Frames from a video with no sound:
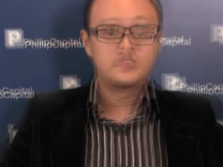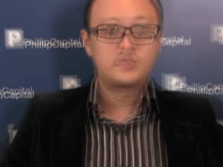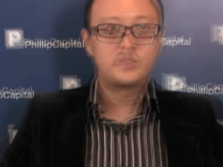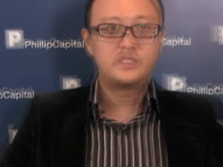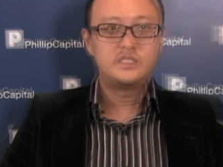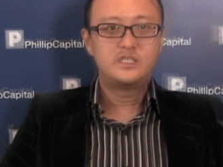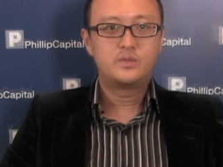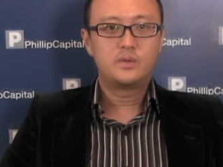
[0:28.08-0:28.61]

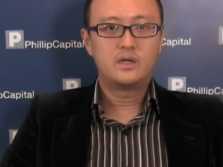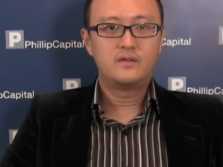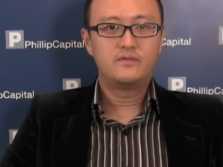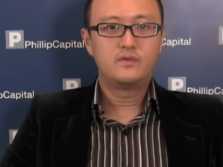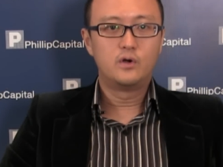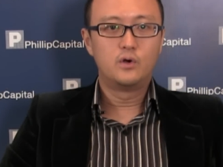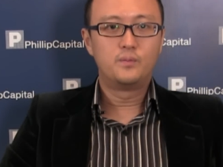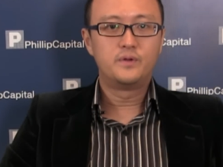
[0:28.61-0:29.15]

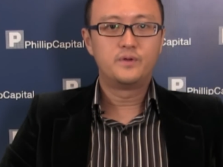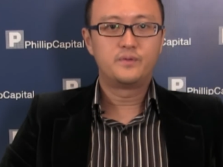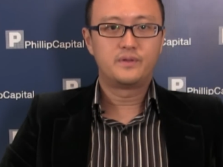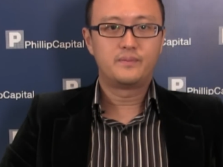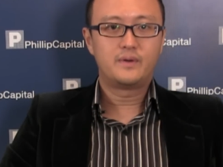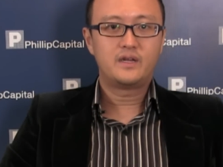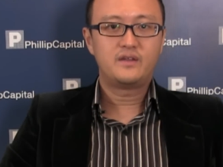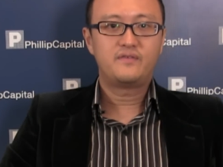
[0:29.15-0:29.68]
2012 opened
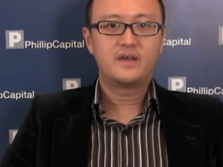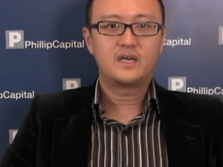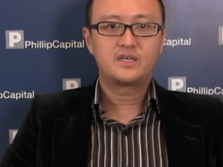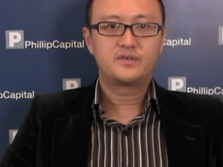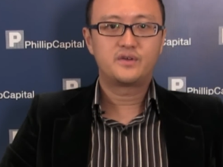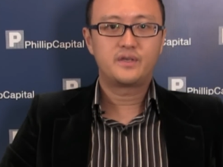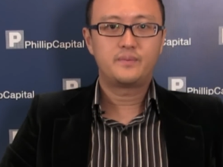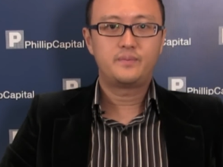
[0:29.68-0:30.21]
with
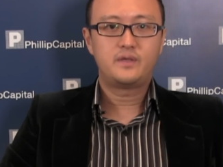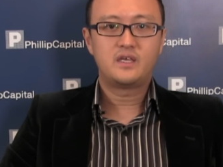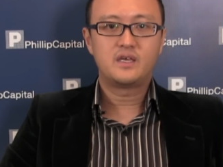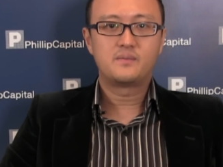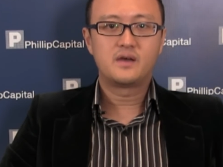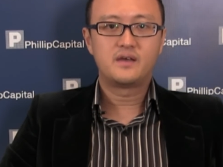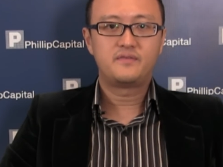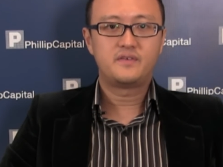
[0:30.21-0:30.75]
manufacturing
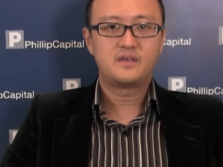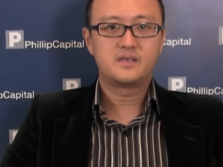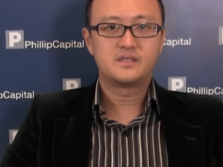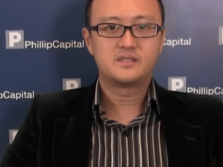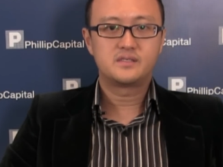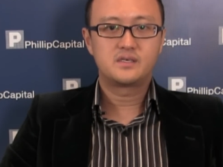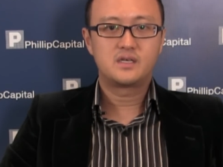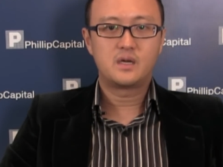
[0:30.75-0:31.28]
PMI
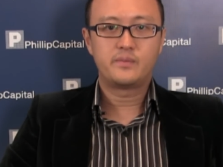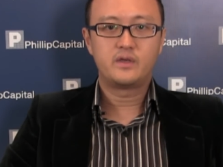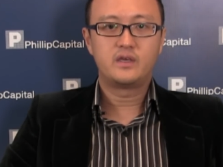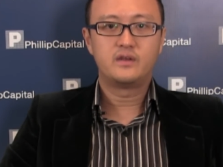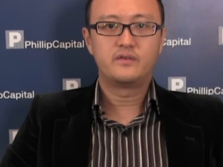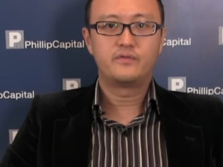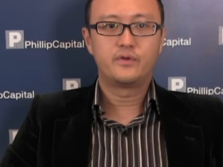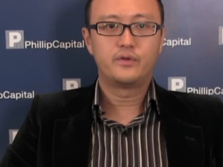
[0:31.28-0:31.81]
figures coming
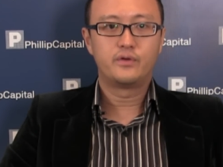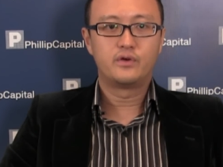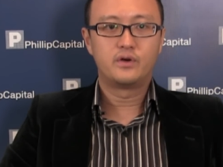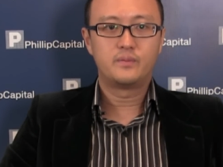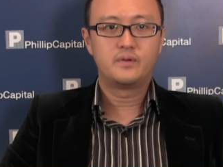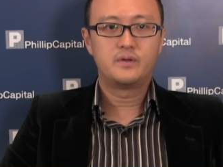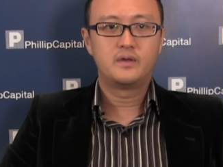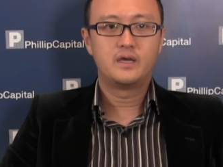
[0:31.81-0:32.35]
in for
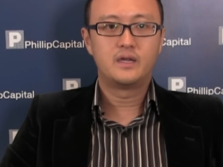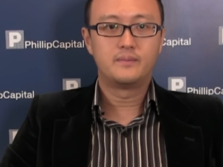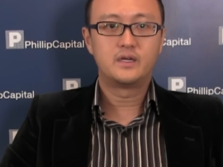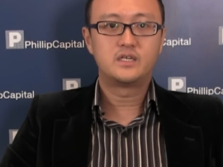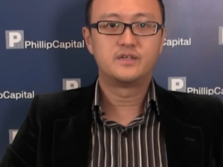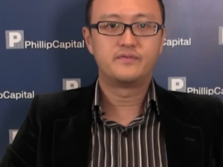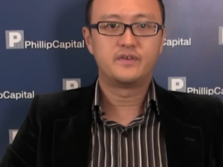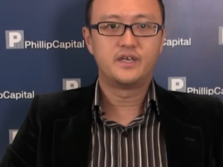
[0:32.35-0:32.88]
Europe and
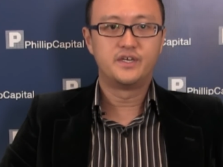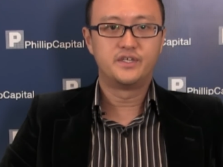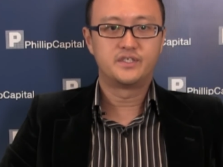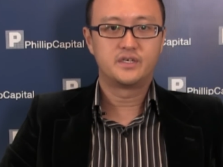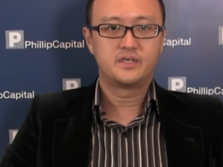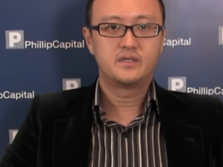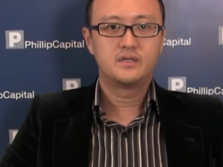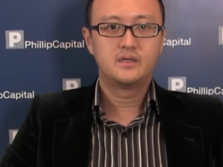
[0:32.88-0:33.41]
much of
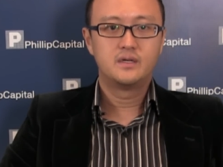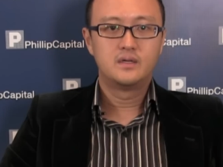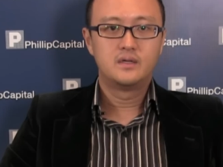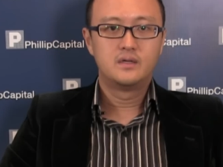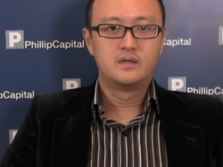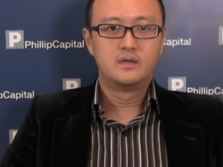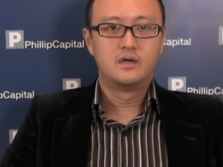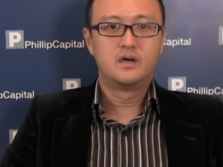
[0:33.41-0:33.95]
Asia.
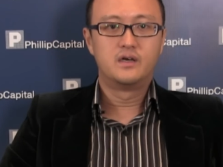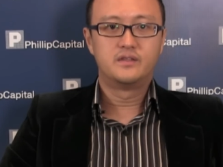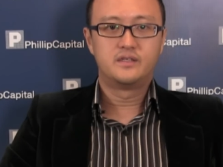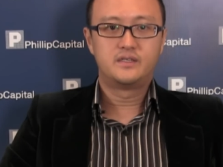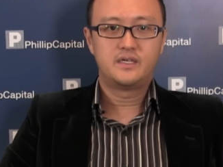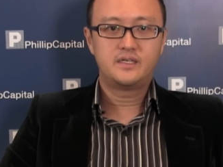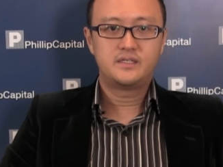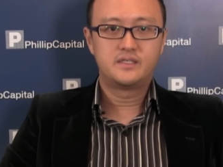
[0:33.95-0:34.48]
On
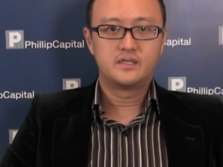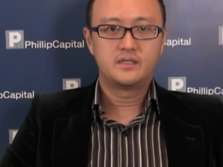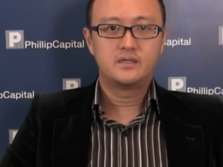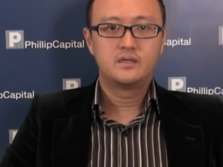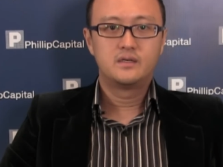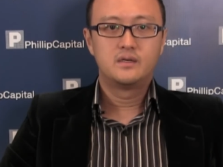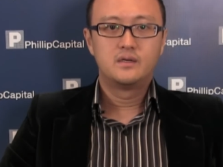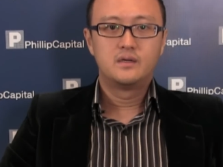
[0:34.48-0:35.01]
the data,
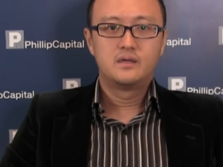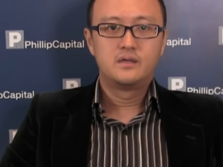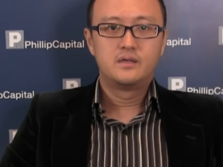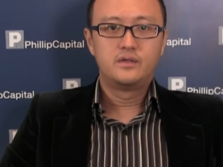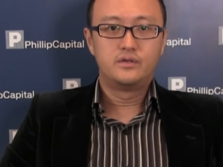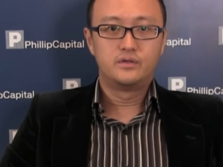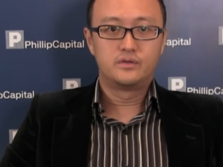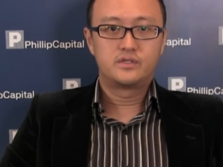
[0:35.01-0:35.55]

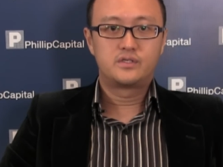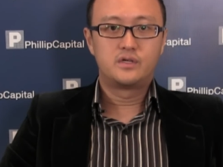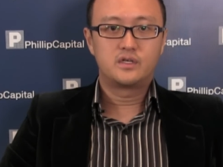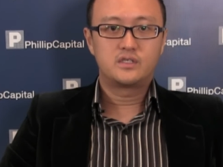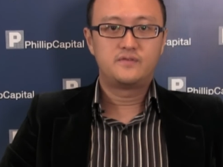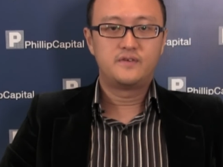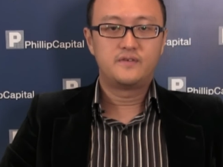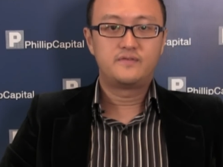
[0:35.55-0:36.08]
Euro
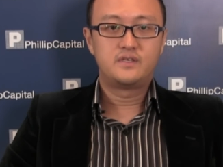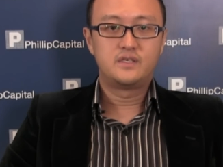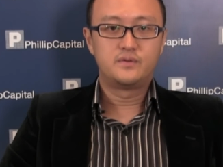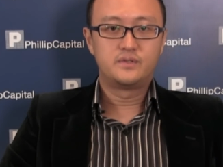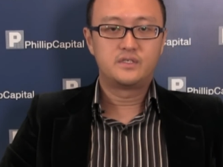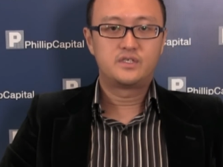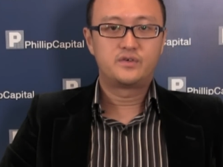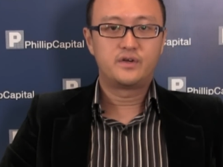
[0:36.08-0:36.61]
Stoxx 50,
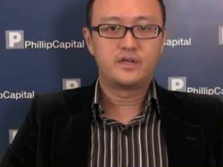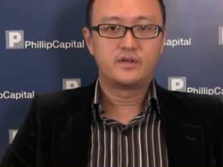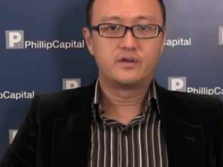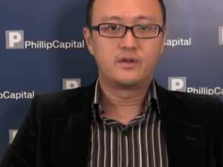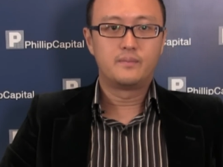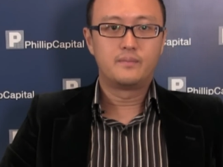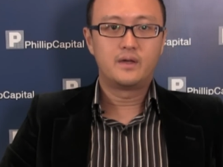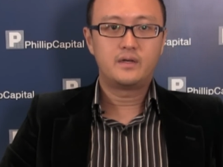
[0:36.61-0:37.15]
which
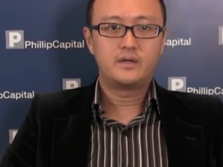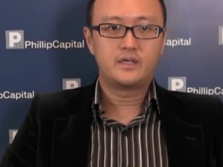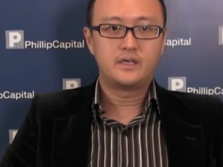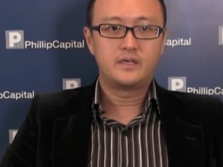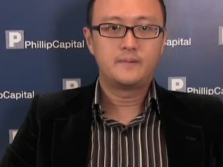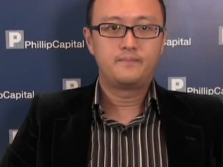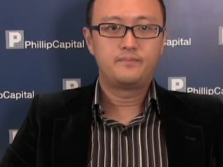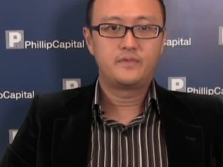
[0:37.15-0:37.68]
traded on
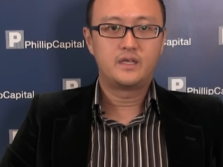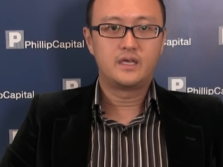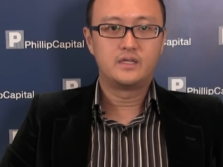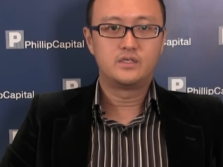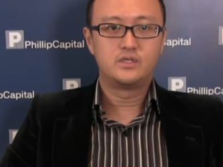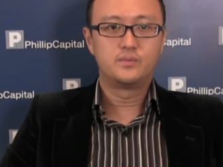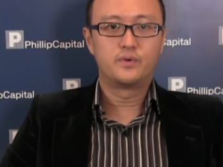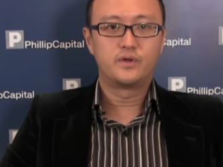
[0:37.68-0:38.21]
Monday,
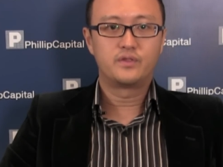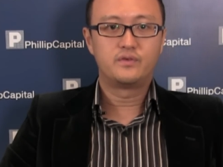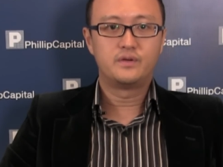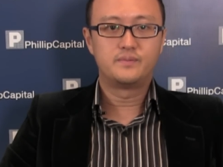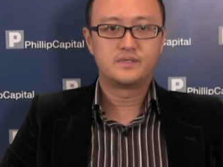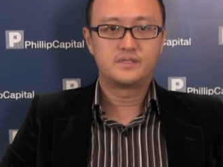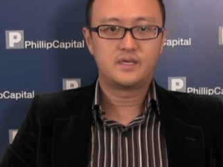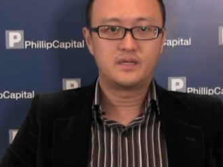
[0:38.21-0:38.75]
gained
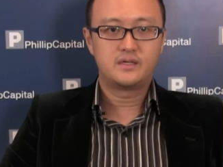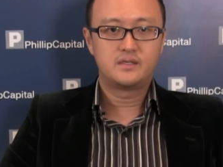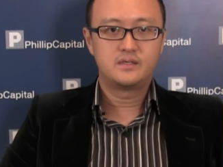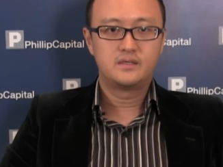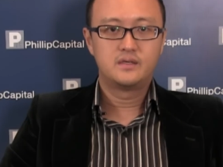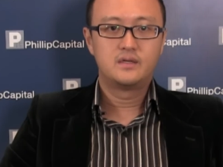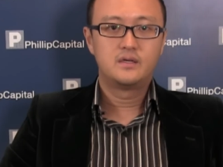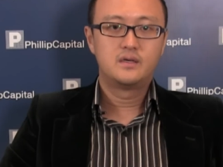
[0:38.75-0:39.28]

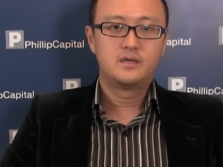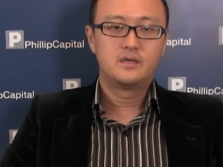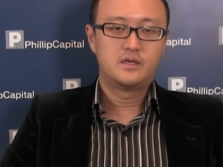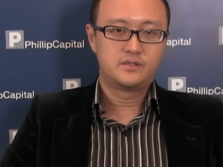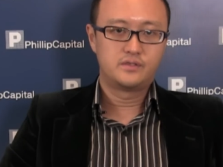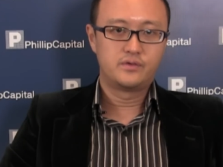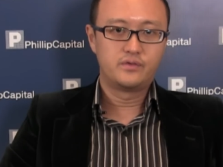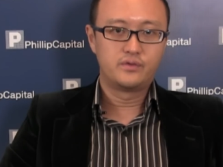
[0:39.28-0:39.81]
2.3%,
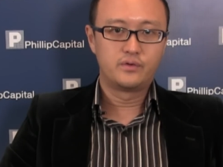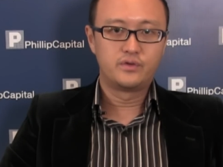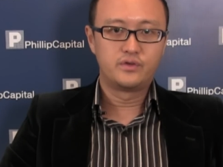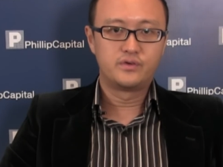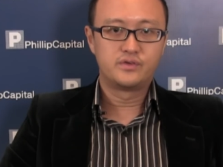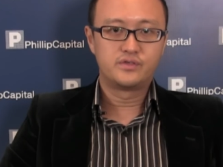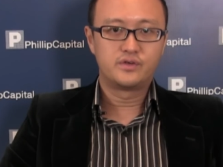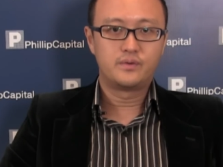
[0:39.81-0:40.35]
as although
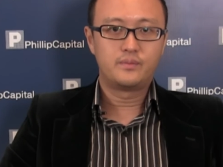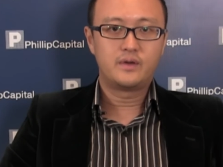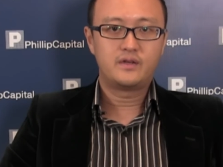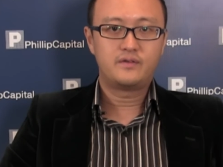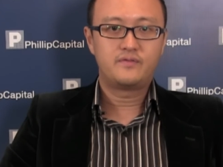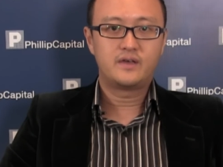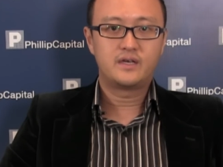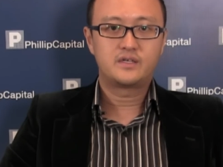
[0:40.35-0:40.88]
Eurozone
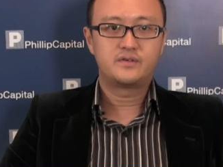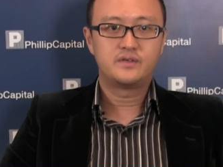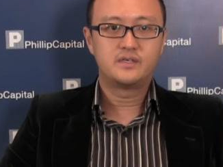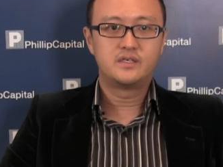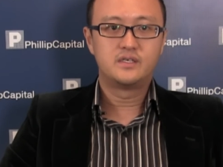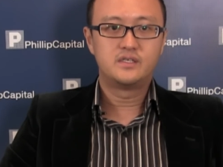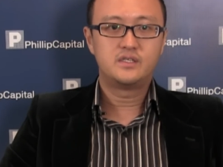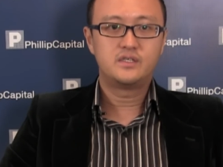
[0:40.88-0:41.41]
manufacturing
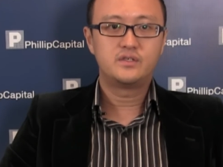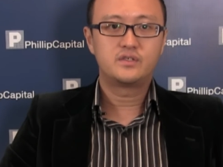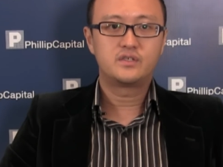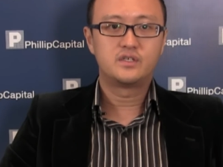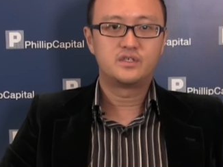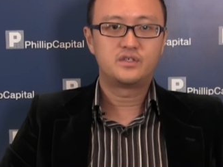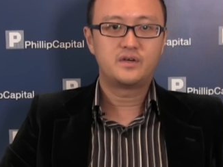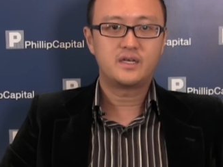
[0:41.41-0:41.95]
continued
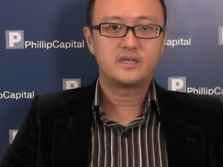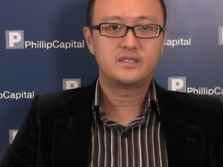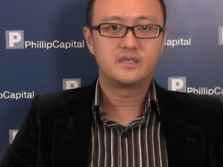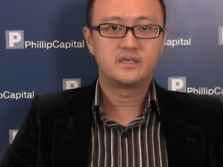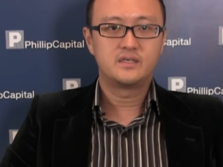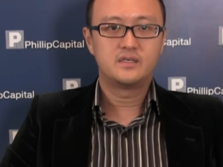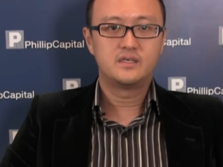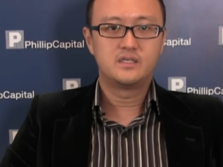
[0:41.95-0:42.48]

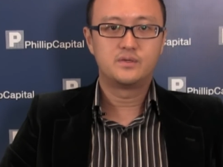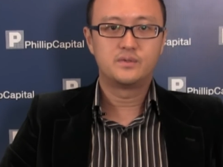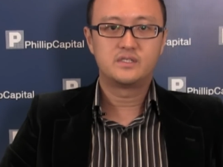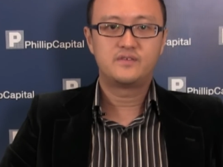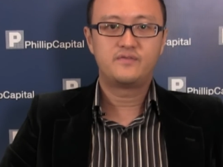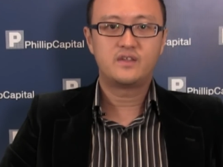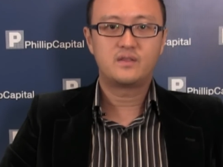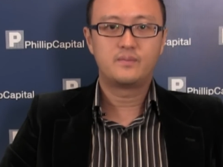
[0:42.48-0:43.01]
contracting into
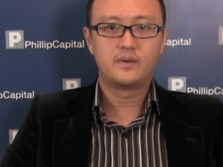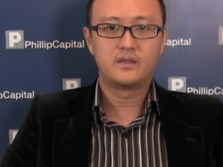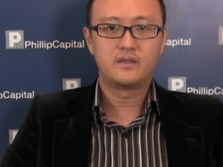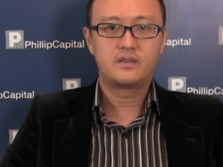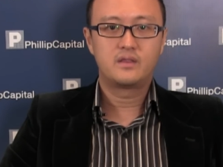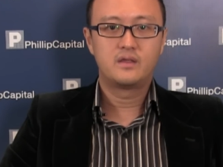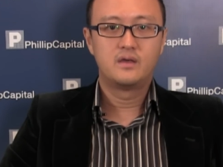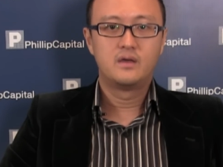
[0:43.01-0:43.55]
its fifth
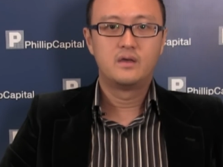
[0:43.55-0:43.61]
month,